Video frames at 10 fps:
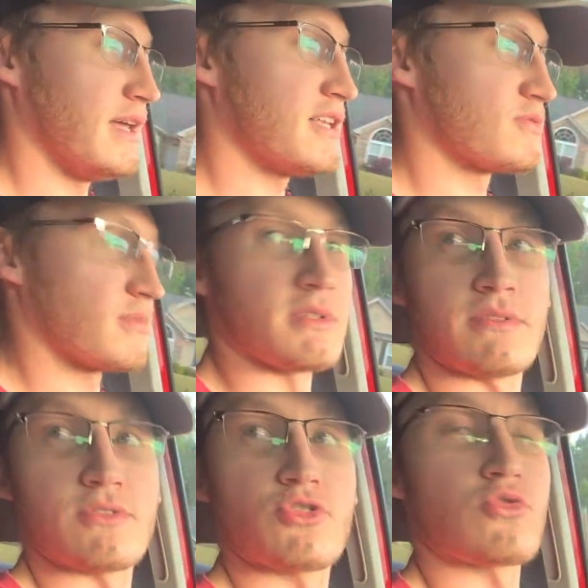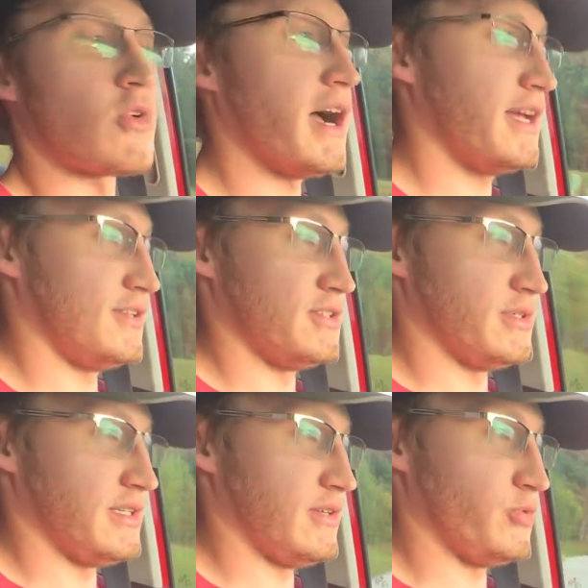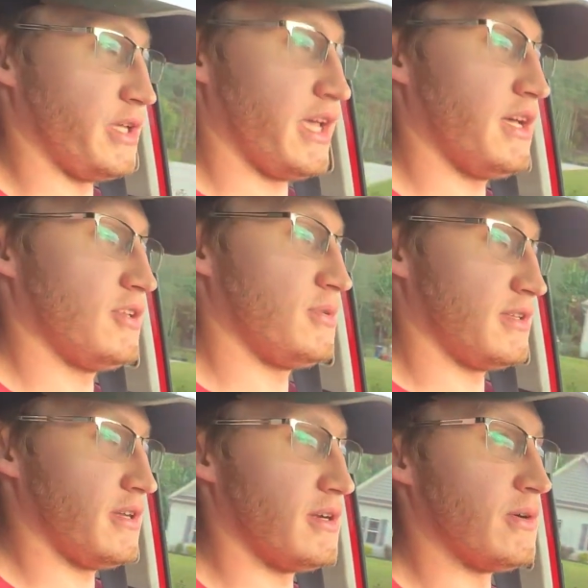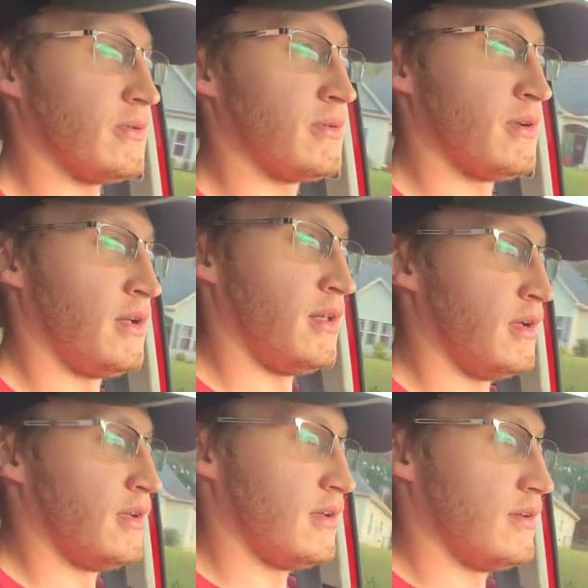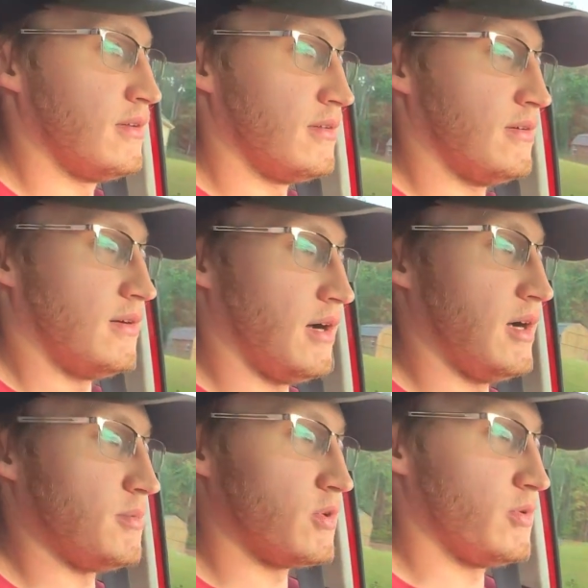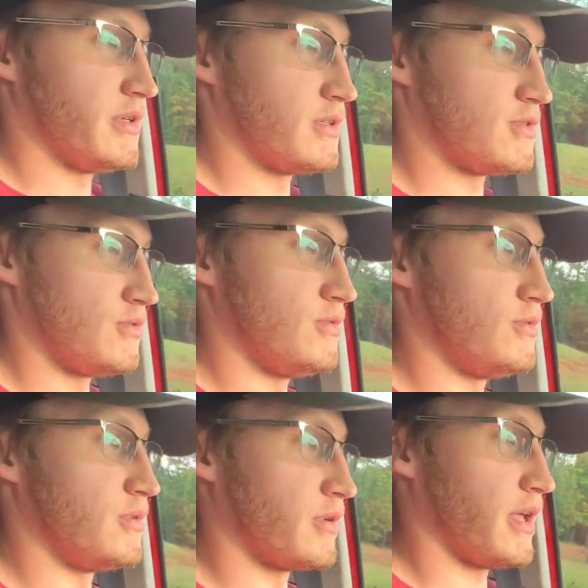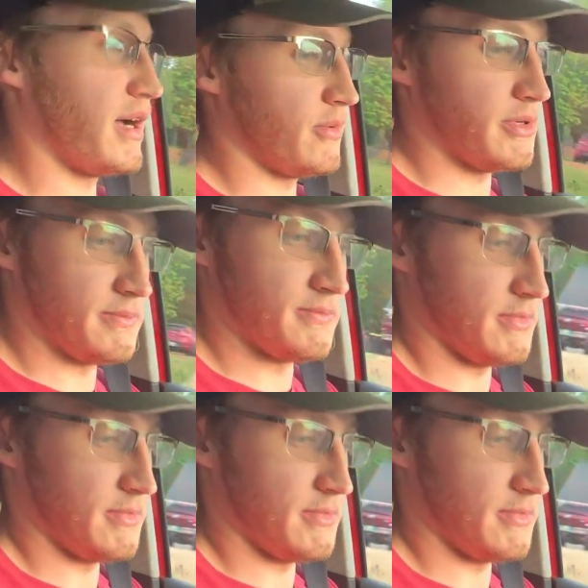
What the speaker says: That's where I'm going to try to do it. If we can't do it there, I'm going to go to the highway.